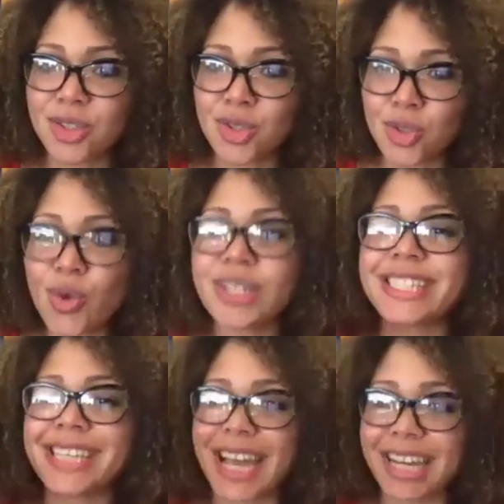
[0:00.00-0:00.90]
towards
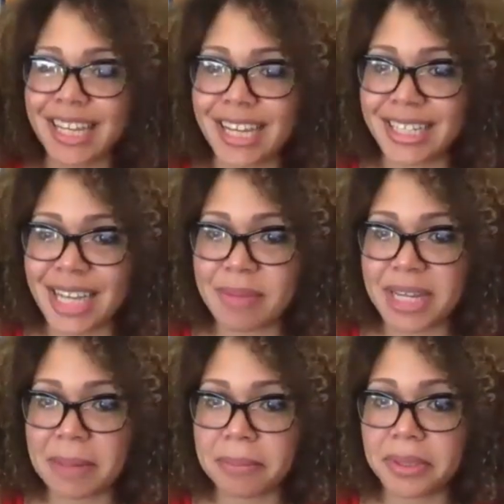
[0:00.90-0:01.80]
getting economic
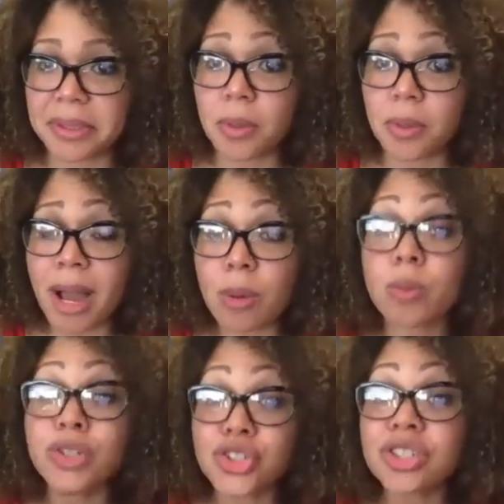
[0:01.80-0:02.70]
and political power
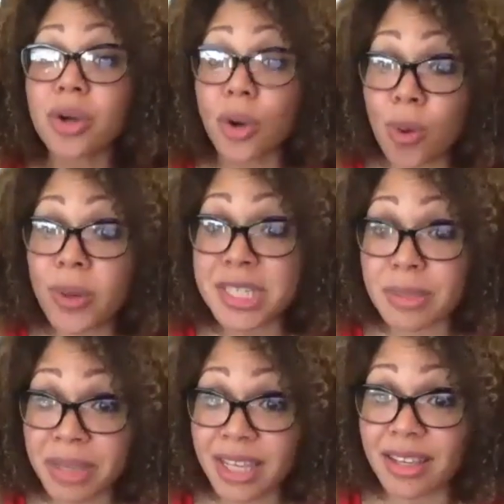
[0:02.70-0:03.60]
which should always
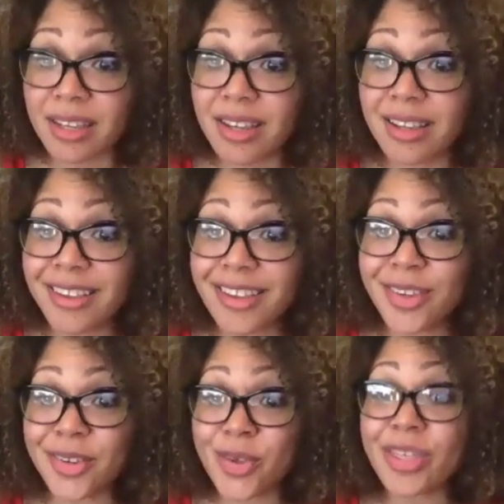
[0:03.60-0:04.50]
be
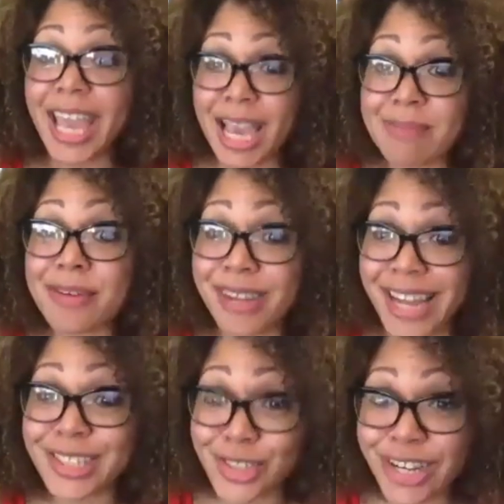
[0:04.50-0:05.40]
you know the aim of
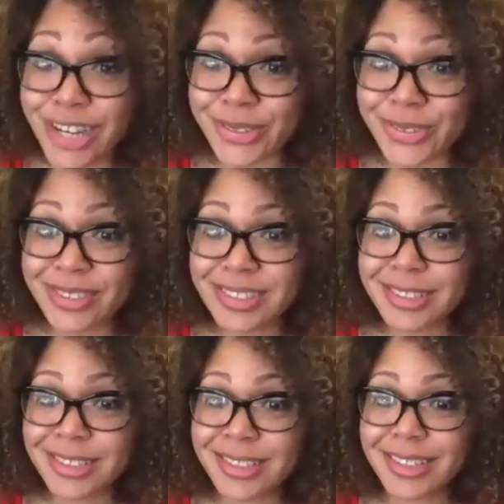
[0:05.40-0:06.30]
class struggle
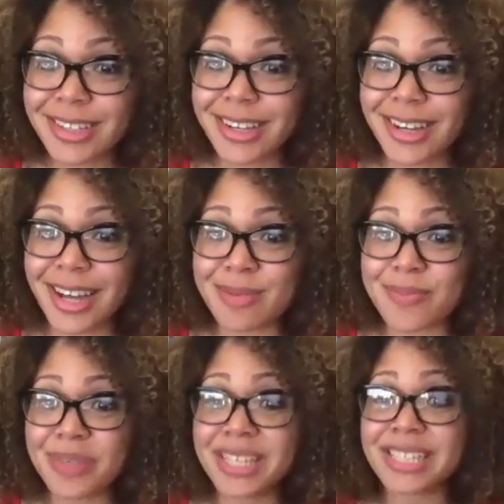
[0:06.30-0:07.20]

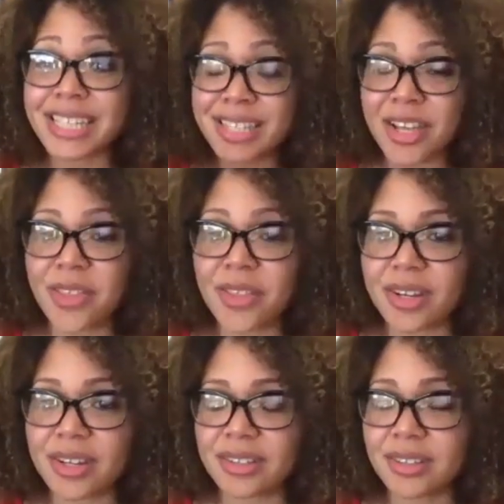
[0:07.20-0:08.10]
um, because that's
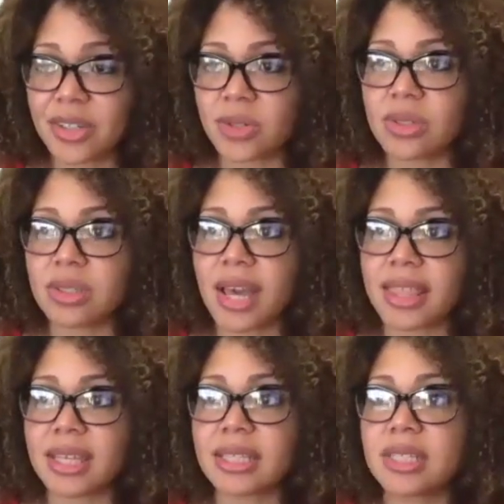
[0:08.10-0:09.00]
another, you know, I
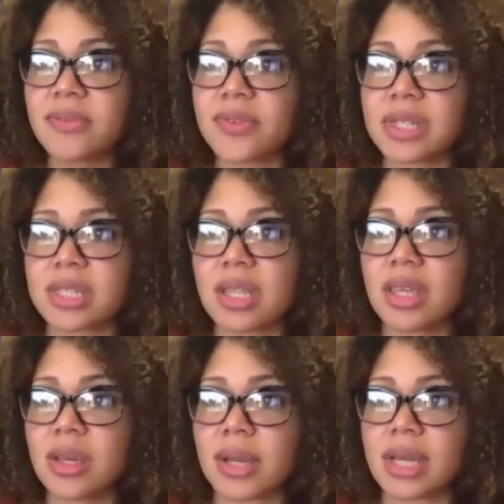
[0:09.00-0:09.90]
think difference in
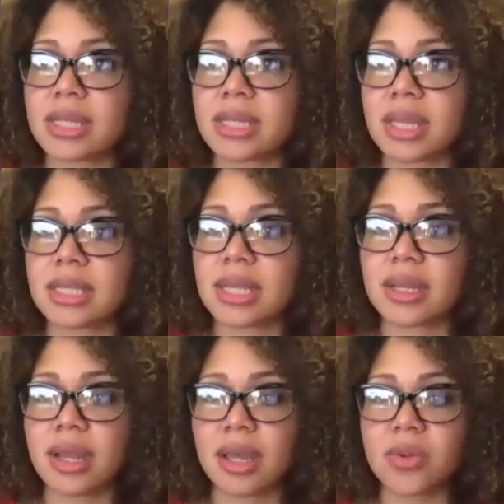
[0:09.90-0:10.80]
the United States and,
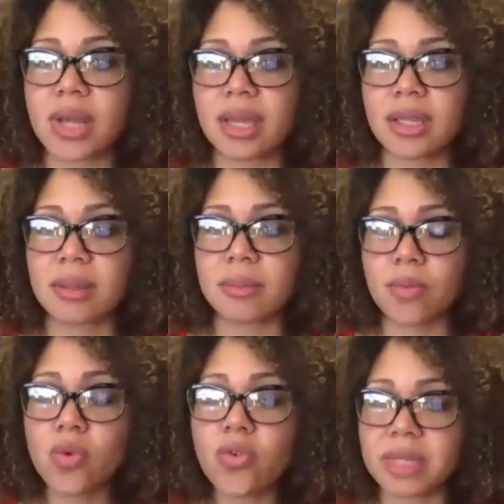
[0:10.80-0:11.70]
and United, the
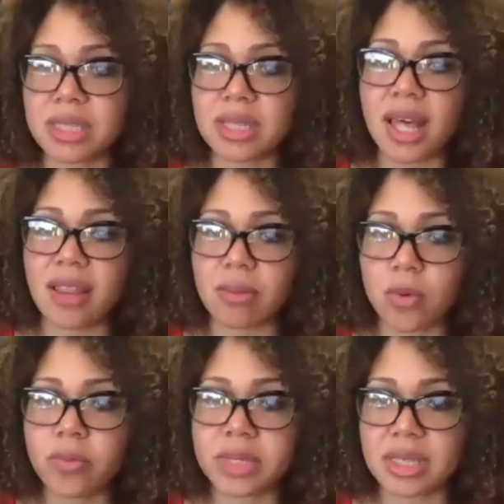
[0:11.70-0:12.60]
movements, a lot of the
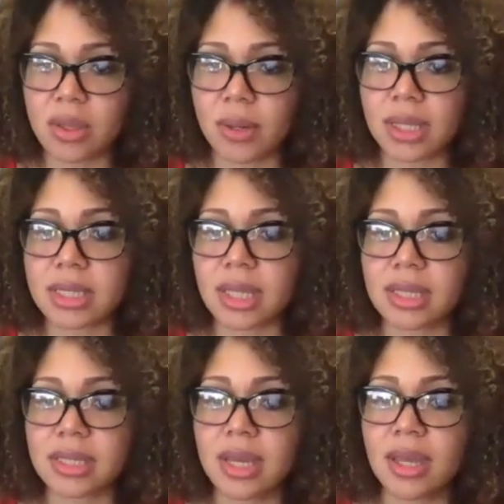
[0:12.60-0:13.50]
movements in the United States